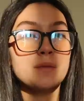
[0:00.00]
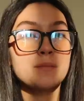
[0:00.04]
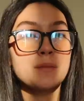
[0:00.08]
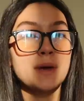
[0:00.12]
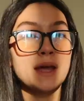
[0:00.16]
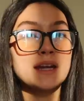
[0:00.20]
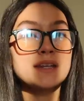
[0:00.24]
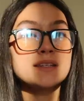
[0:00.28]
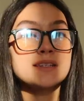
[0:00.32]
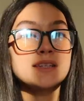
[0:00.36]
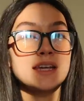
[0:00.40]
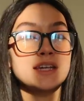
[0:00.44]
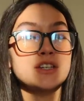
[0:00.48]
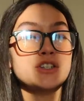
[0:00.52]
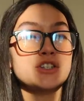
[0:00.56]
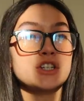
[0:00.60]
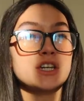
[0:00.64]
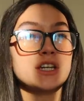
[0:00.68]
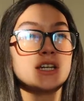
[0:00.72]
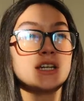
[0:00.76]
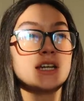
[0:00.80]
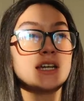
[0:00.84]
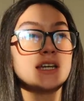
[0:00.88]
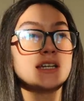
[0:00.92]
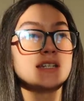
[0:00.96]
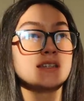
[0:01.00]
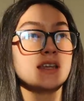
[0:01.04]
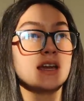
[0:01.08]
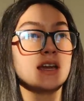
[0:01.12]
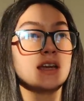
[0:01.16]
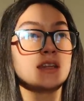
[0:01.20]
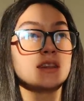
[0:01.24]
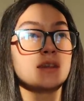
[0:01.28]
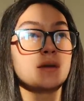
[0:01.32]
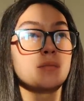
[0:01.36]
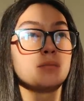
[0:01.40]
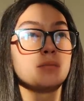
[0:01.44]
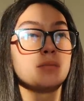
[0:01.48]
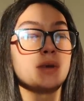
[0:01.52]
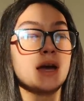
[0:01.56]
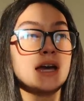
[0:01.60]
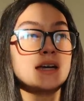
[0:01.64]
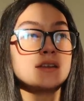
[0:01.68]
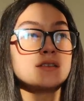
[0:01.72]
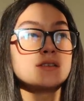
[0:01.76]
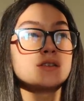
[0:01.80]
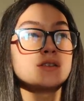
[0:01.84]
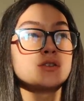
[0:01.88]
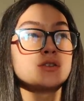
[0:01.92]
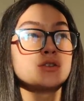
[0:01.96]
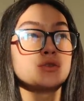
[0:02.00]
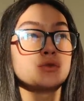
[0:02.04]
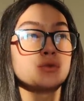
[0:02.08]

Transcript: meditation is like the best